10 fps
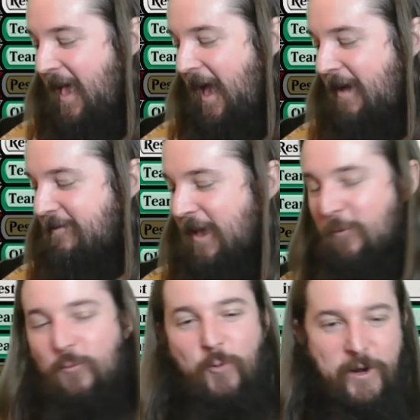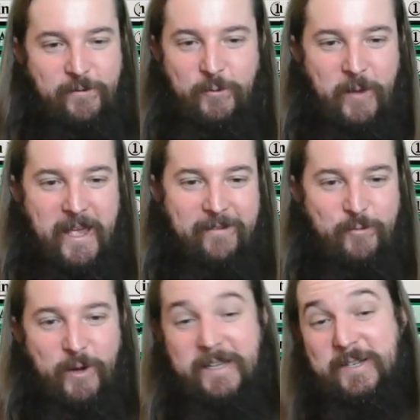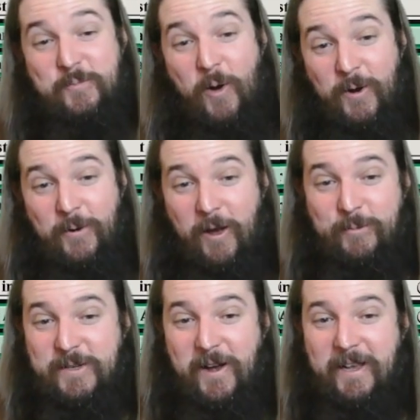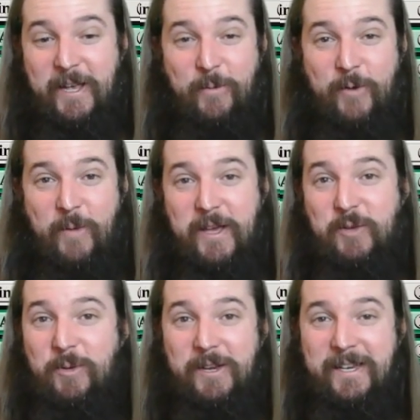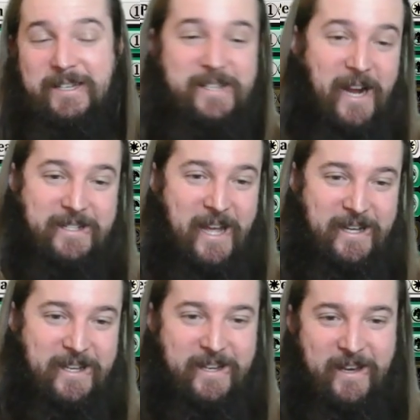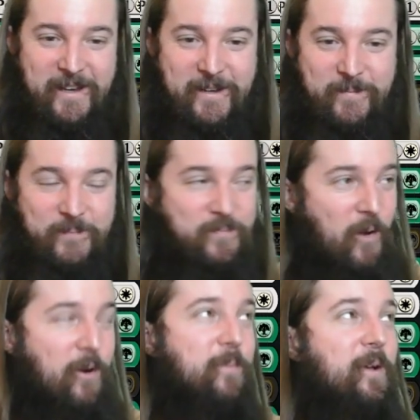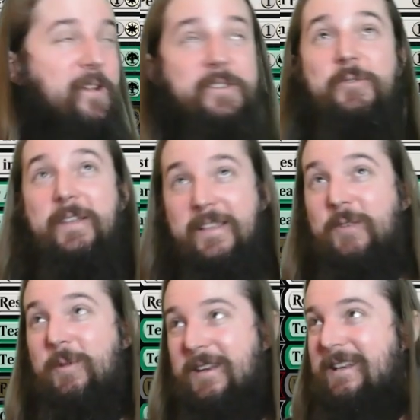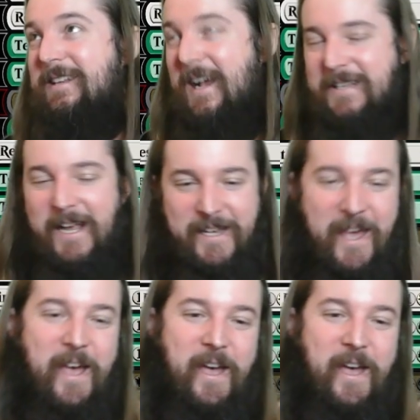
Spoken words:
Have a wonderful week, everybody. Tomorrow I'll be talking about my community deck tech, or doing the community deck tech.